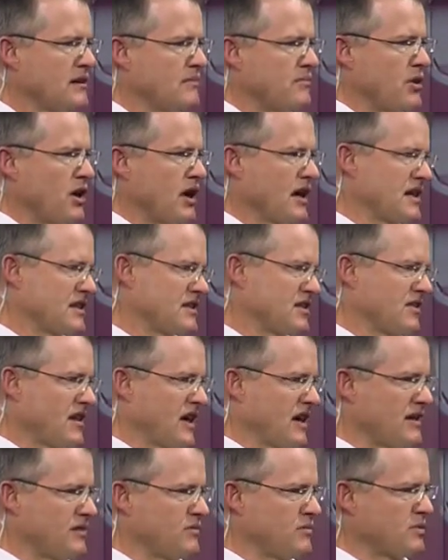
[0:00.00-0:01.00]
Prior to
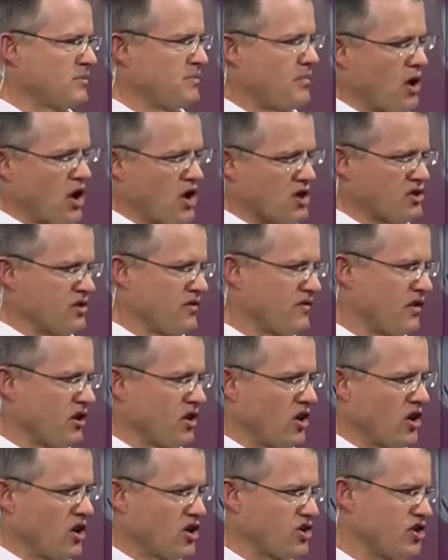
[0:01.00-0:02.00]
that, it was part of the
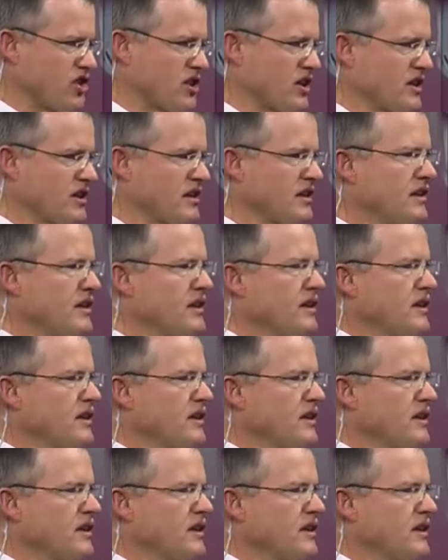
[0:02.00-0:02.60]
larger